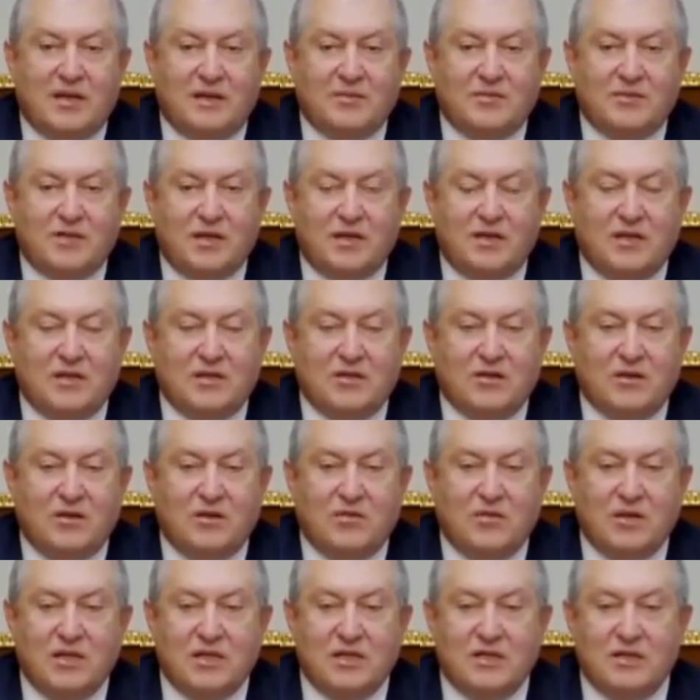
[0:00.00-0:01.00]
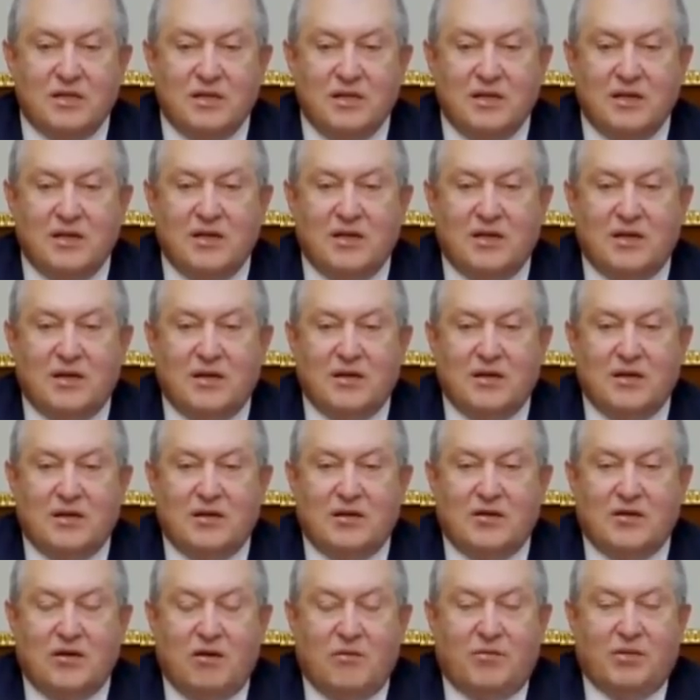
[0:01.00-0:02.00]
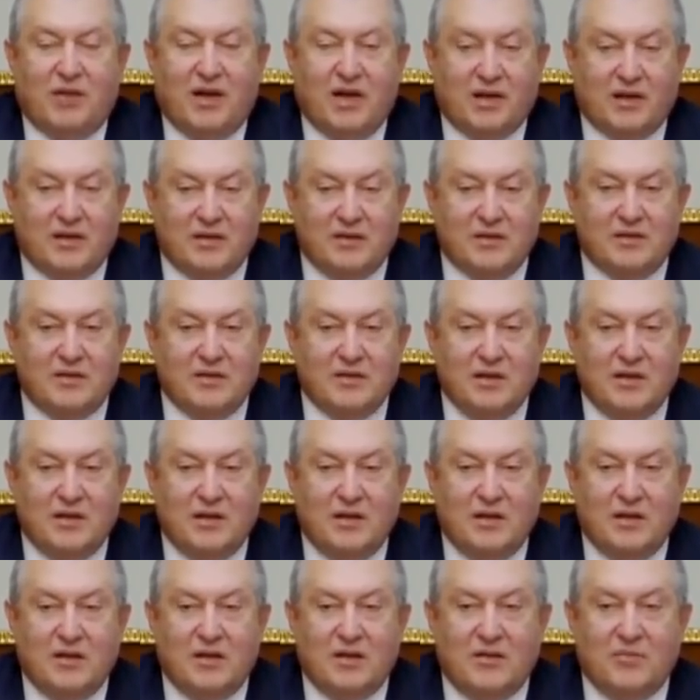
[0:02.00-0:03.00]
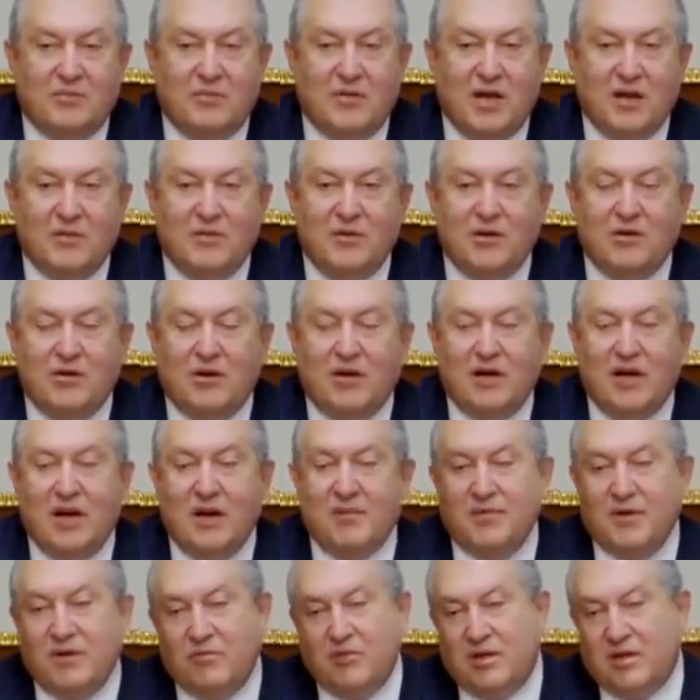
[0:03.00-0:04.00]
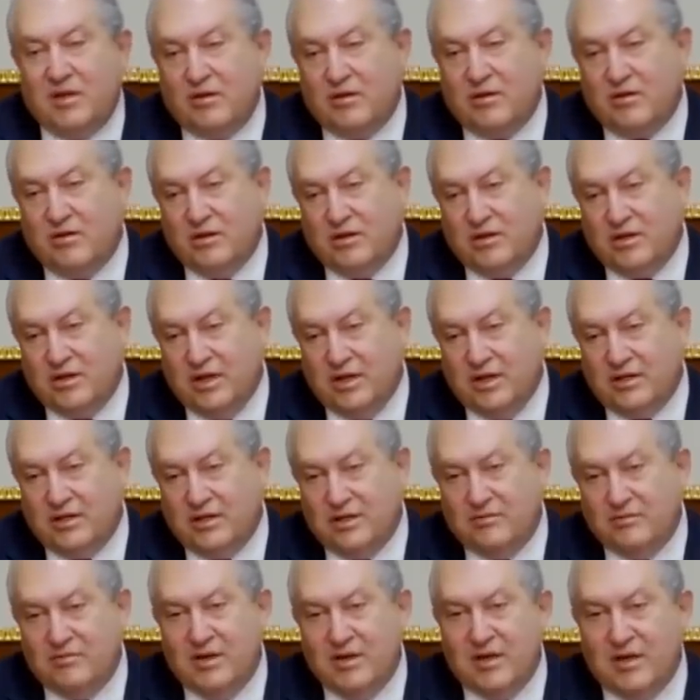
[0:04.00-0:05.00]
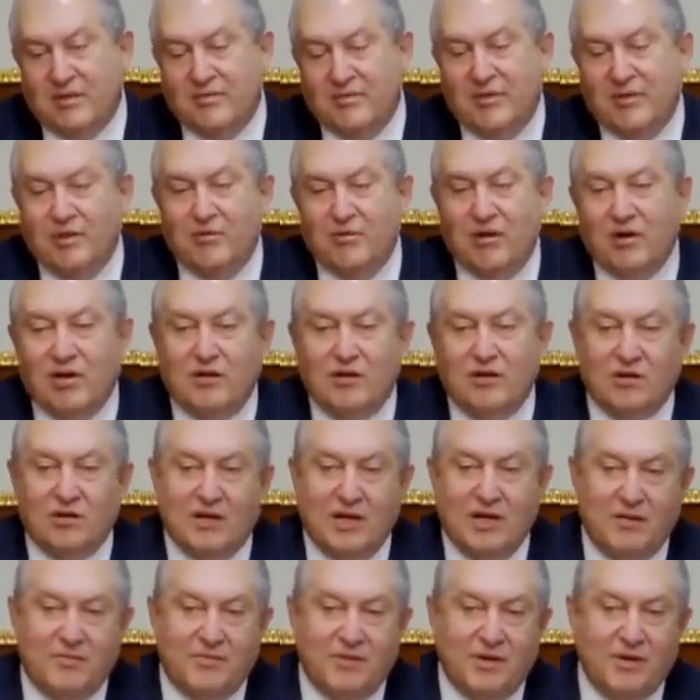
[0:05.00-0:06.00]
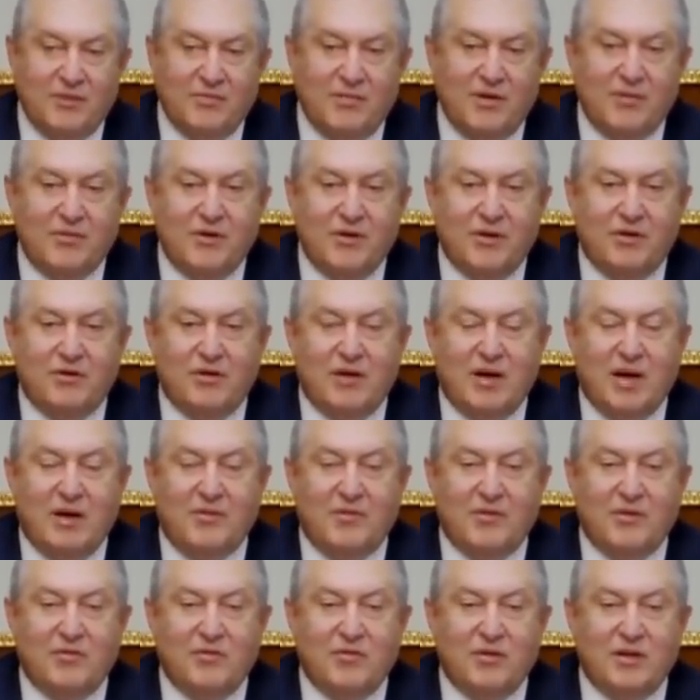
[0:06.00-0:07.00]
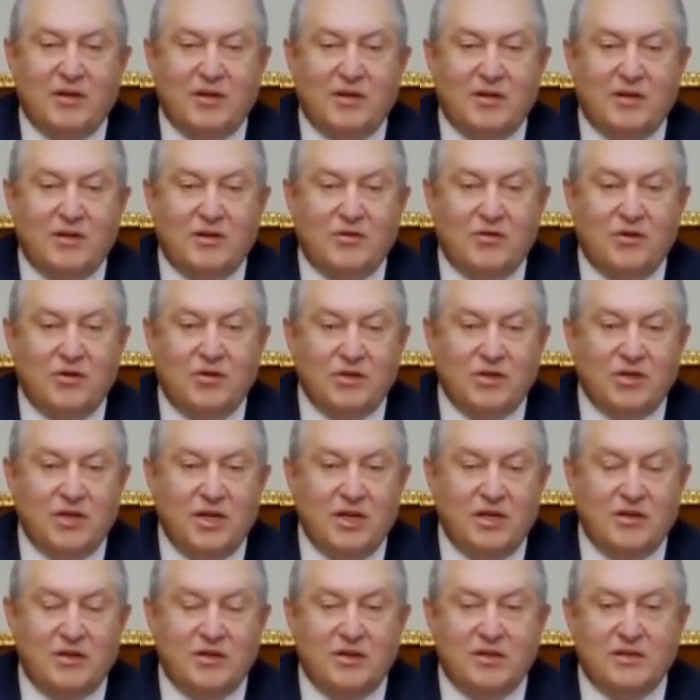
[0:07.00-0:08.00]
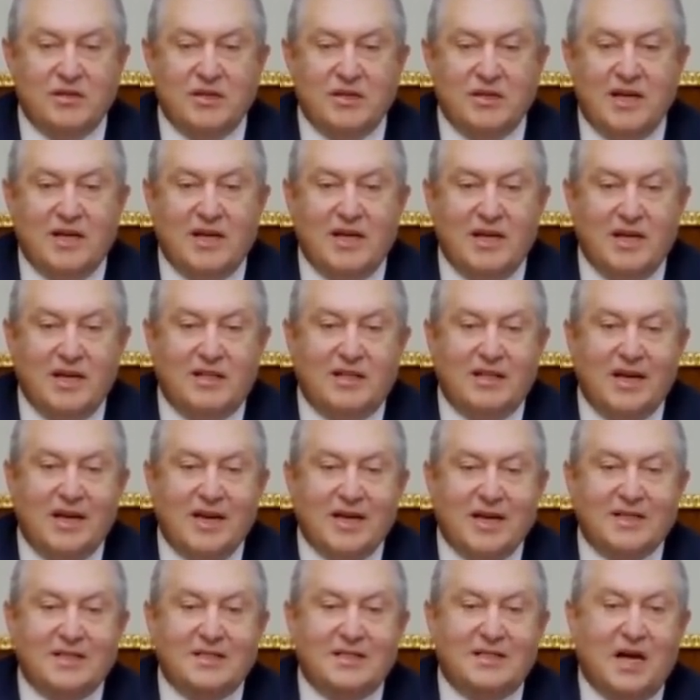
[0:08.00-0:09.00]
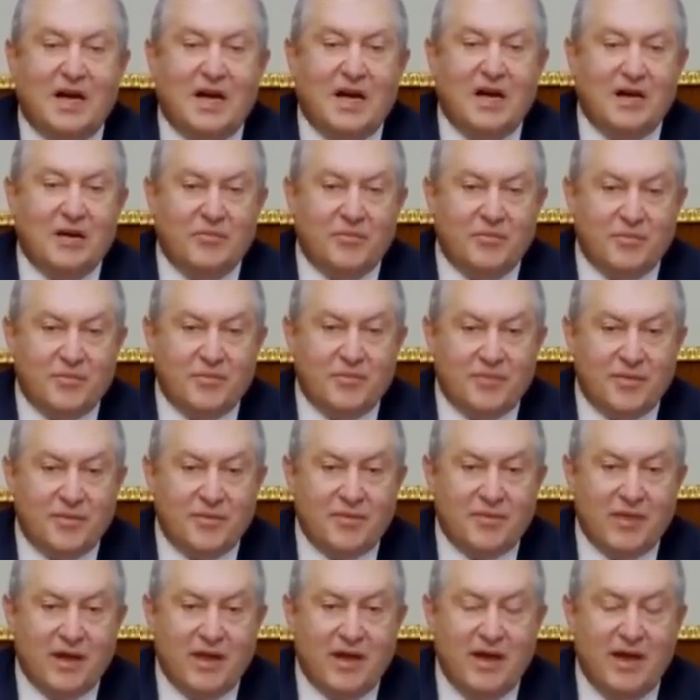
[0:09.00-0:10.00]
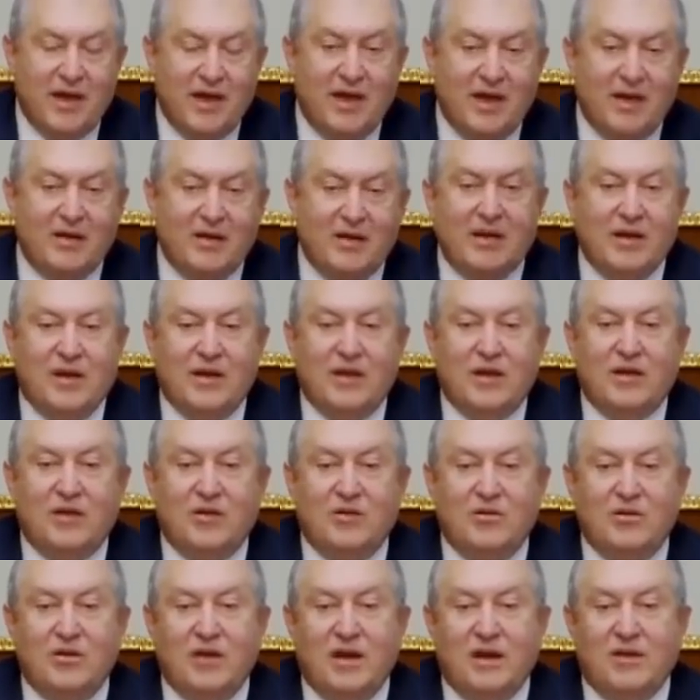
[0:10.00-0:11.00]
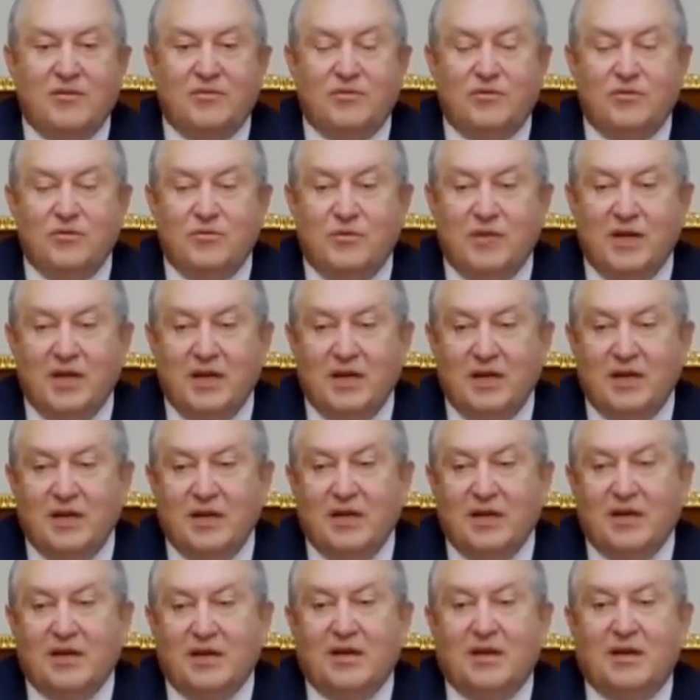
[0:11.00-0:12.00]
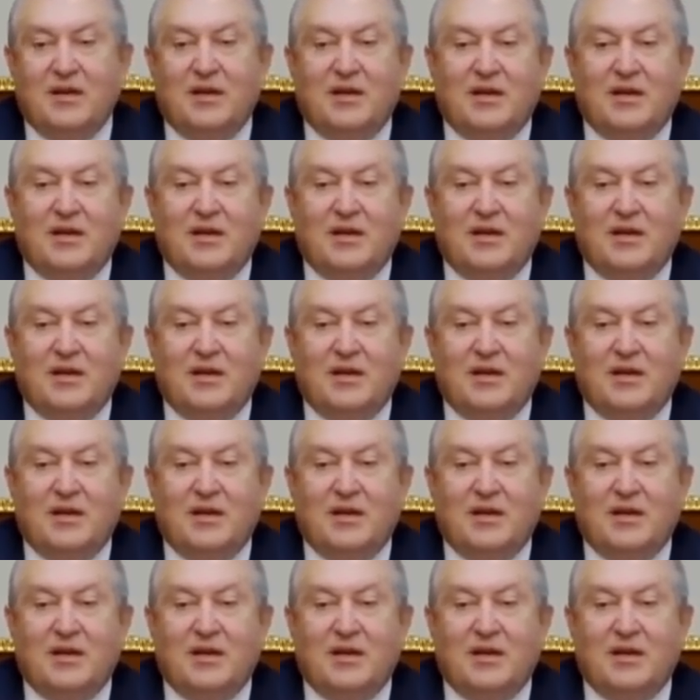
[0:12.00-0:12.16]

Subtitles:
subject is always complex. Maybe you are happy with negotiations, maybe you are not happy, maybe you are happy with the negotiators. It takes time, and you have to be